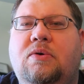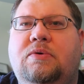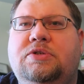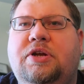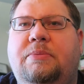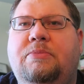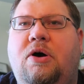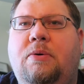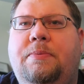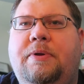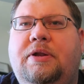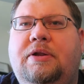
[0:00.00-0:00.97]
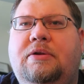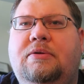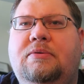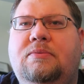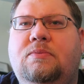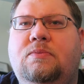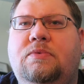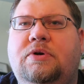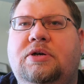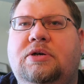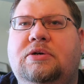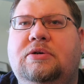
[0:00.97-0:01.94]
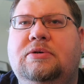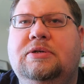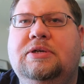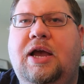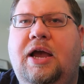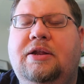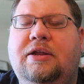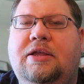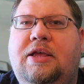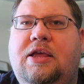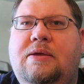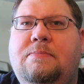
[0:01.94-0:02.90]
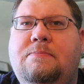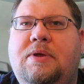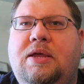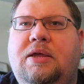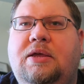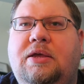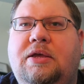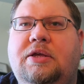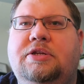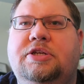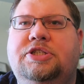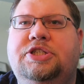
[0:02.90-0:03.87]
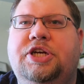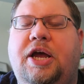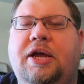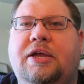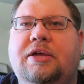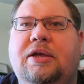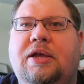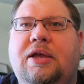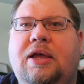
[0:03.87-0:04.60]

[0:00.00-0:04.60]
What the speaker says: which I'm hoping will kind of keep me into check.